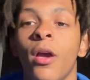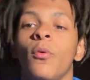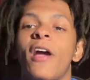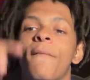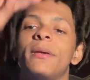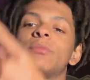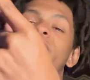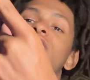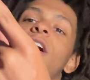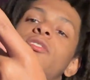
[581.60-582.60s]
We have
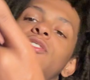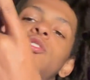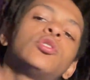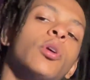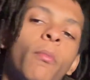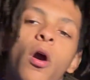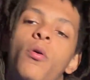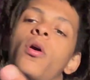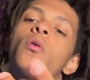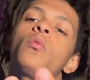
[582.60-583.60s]
baseball trials
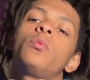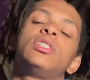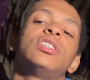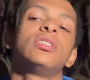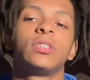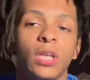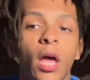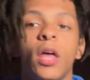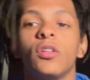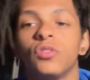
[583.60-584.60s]
tomorrow, which is
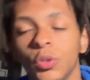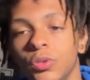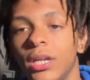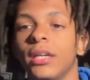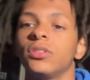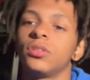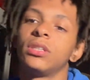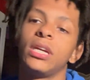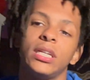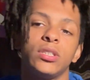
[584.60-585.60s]
Tuesday. So
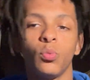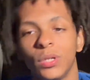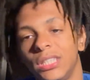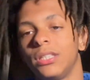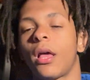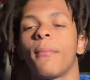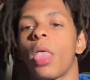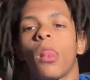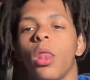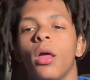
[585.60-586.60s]
today is a win. I
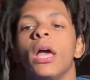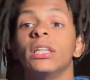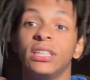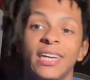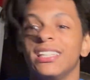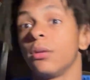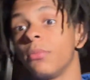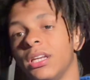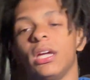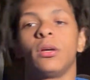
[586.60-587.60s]
mean, uh, today is a
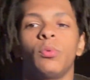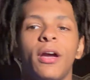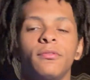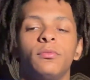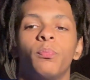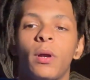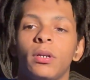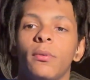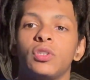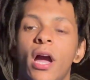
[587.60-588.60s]
Monday. We have
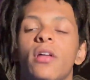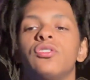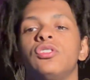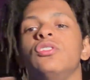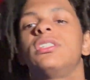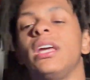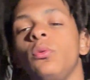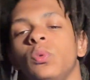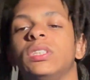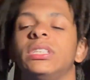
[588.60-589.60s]
trials Tuesday
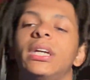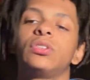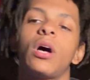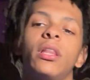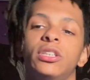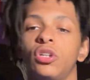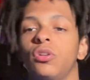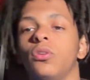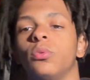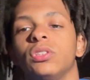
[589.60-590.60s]
and Wednesday. So I'll let y'all
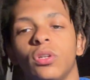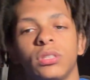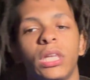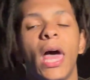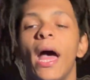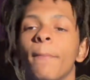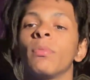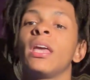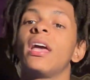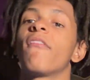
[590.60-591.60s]
know the results of that.
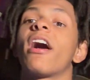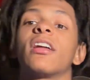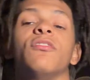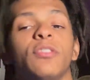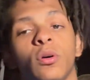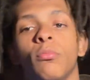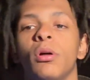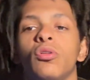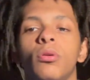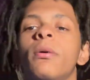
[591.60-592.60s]
If I can film
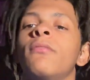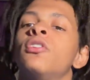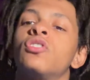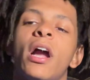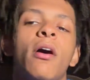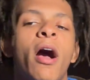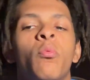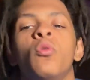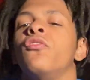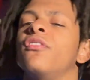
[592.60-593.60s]
a little bit of the trial, I
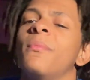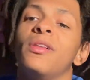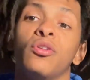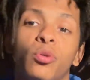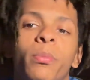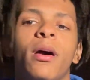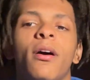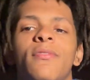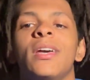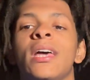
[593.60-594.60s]
will film a little bit
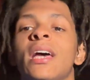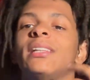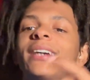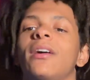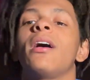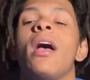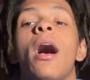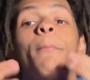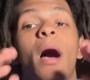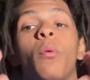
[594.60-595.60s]
of it. To,
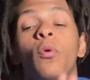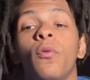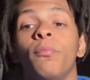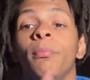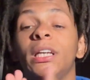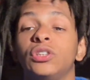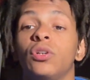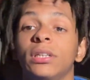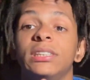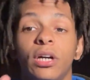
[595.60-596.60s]
uh, but I will make
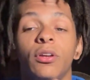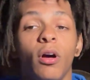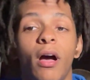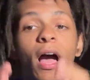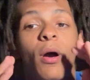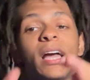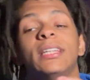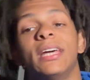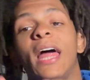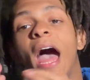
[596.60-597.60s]
sure to tell y'all how I
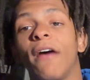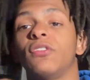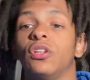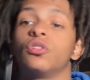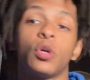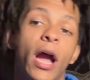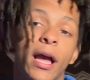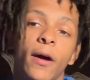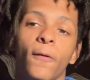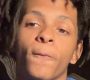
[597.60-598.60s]
did after the
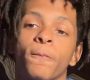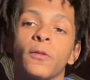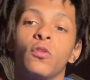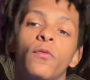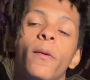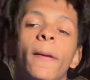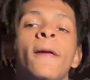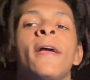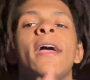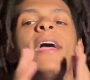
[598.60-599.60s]
tryout. You feel me?
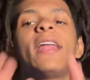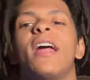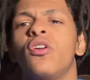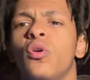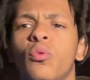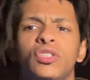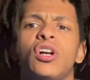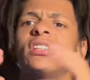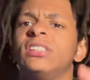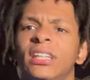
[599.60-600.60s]
And I know what
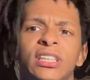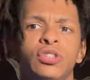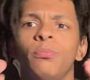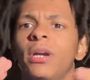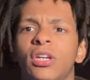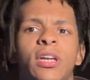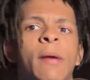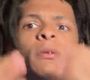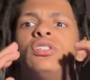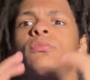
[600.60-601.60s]
y'all are saying. Did you break your
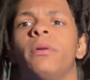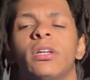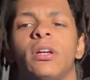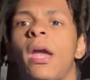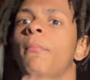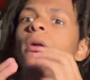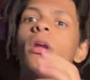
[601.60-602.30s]
camera? Did you break your camera?